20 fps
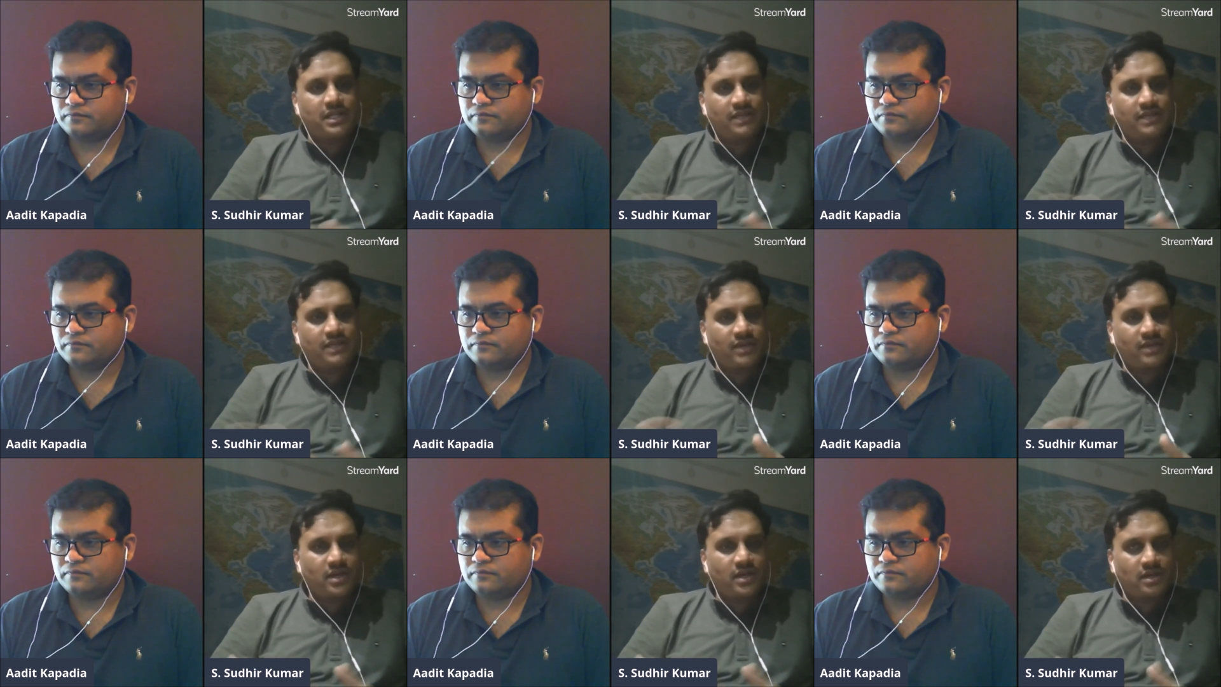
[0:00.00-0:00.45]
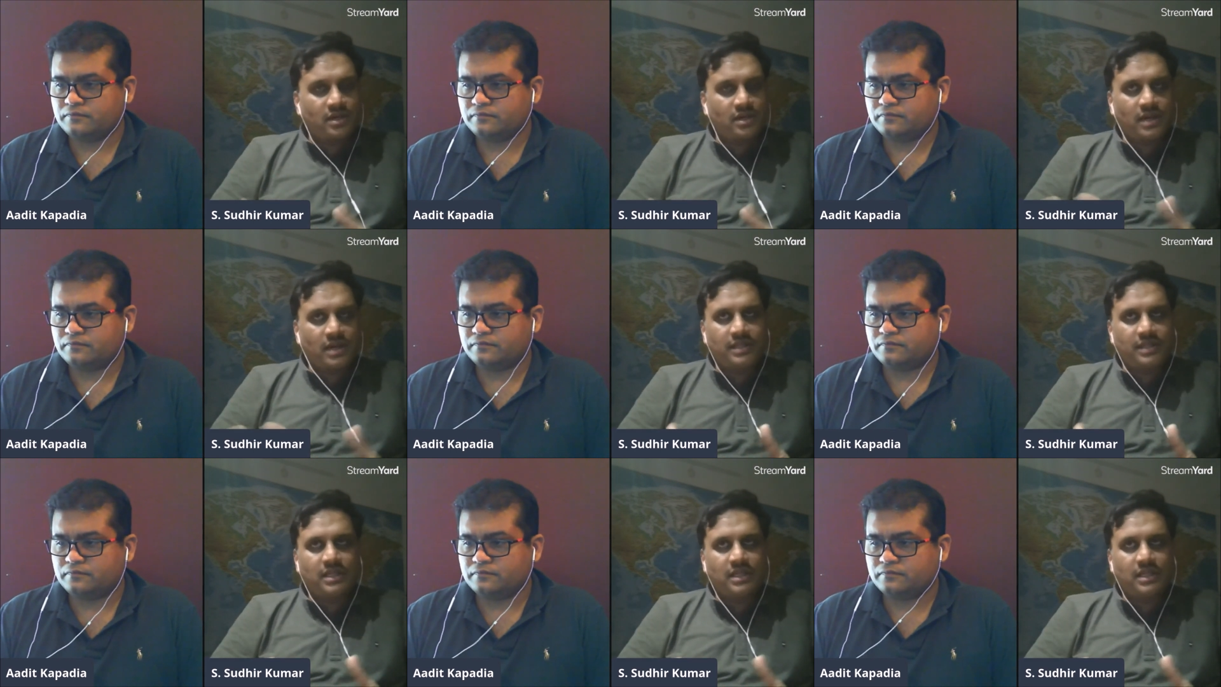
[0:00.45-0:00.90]
Speaker 1: They
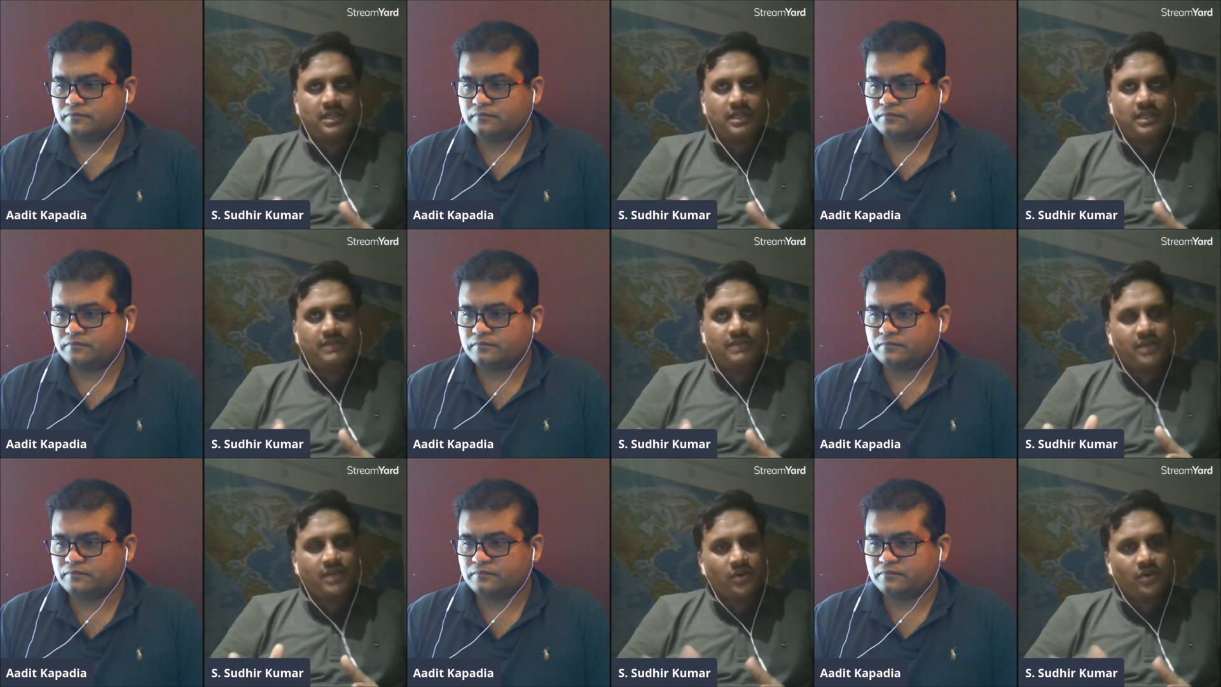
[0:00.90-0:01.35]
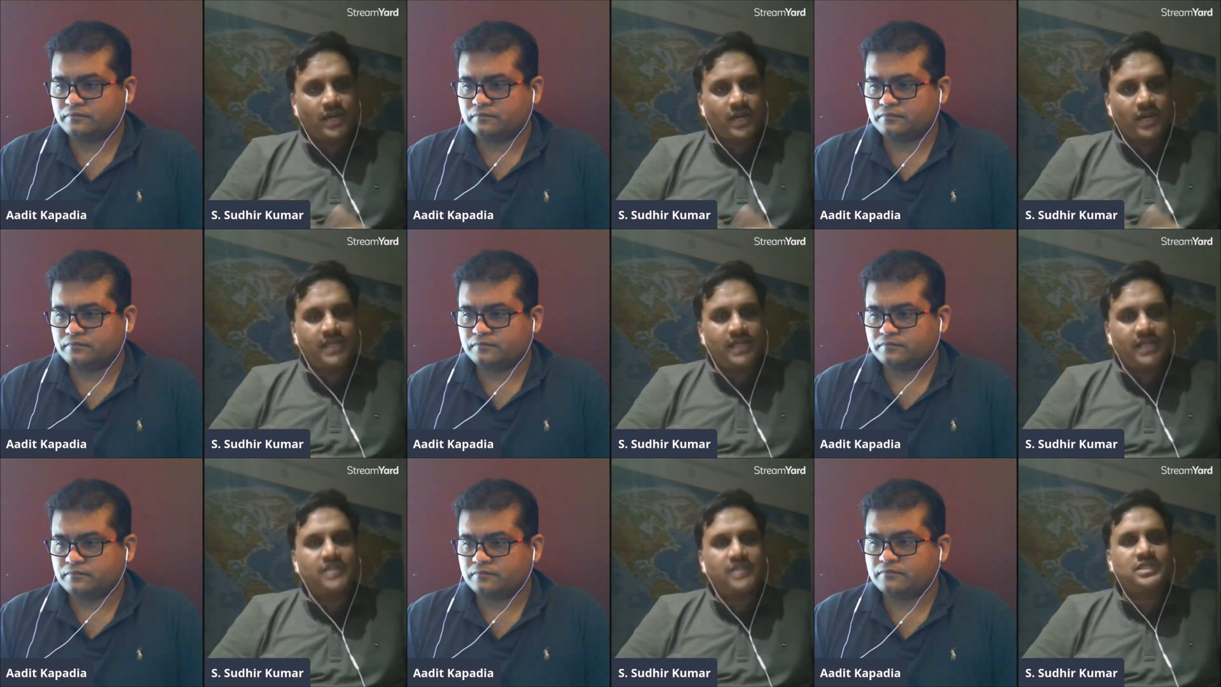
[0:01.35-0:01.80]
won, I think, they won around
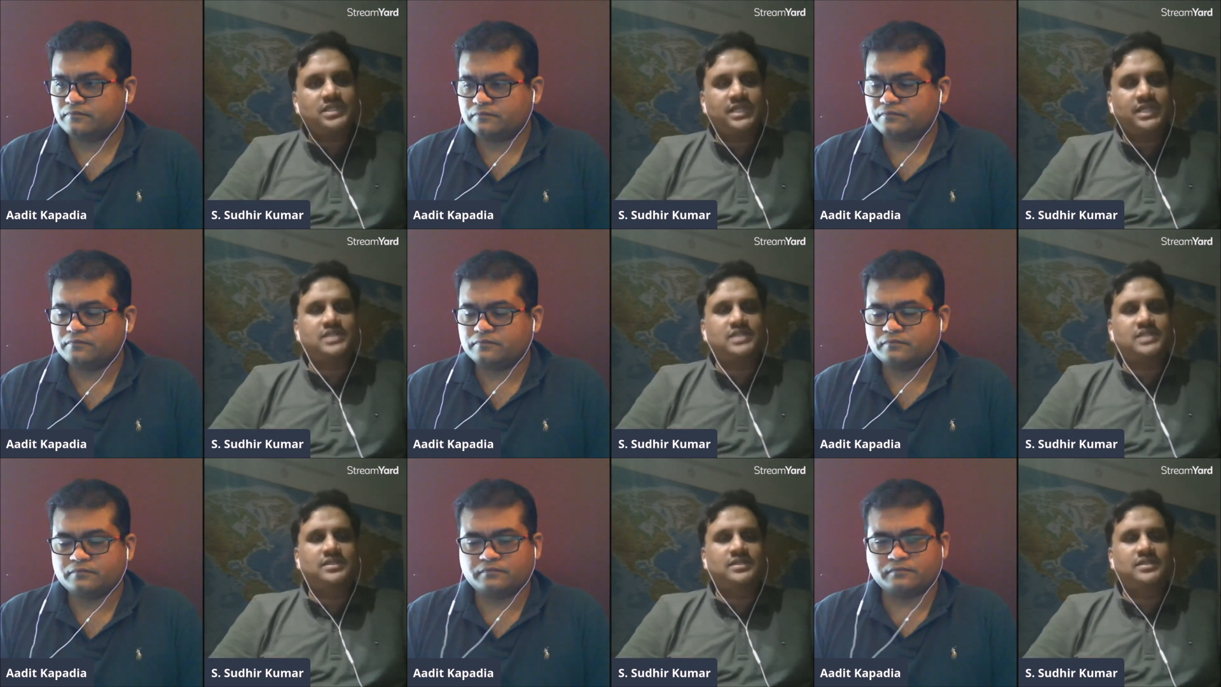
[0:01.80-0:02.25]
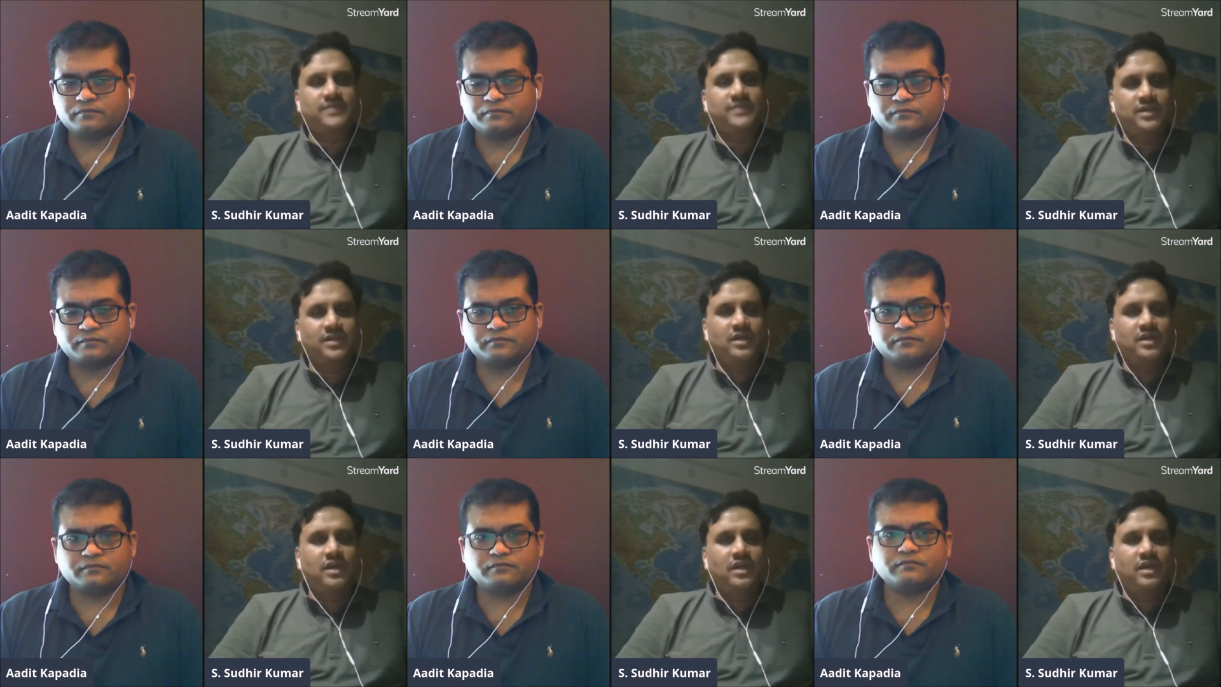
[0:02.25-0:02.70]
19 seats, hmm,